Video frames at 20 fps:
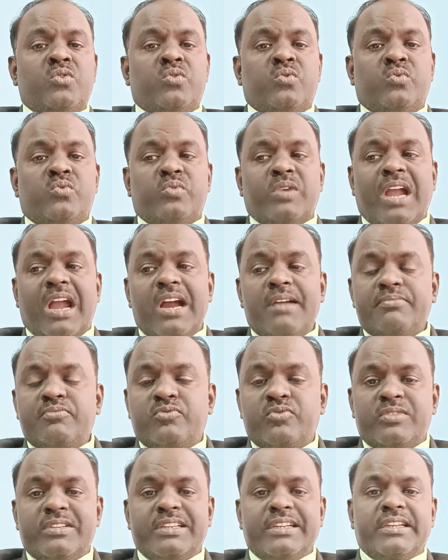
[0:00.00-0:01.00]
we have
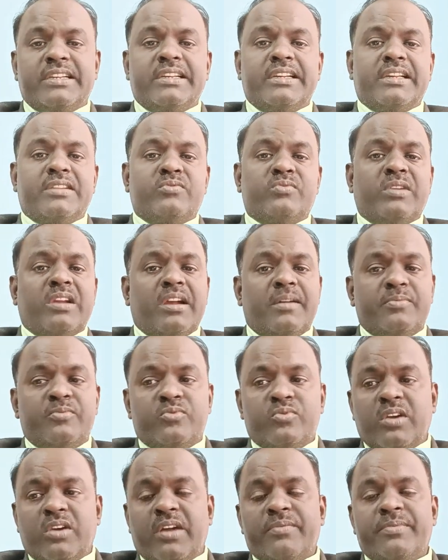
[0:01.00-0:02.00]
to take care, we have
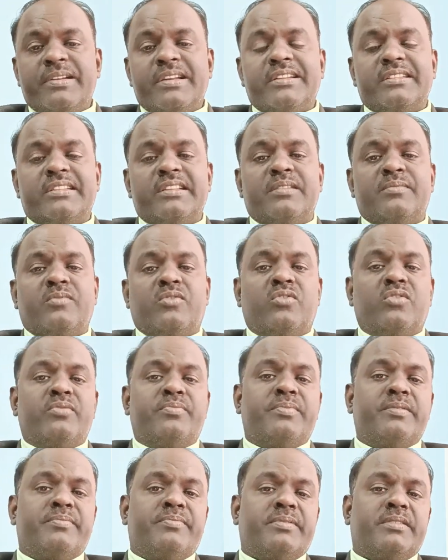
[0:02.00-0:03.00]
to aware them all
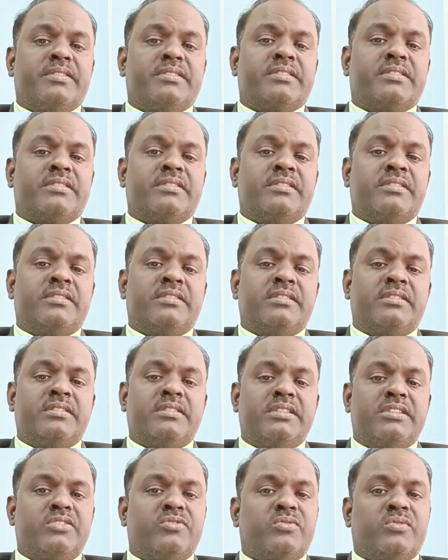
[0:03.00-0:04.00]
peoples
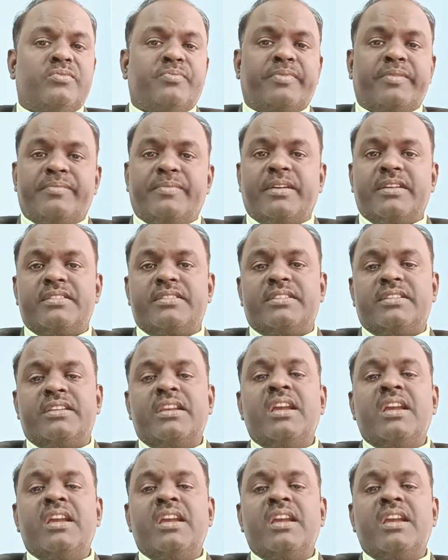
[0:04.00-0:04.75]
in your premise.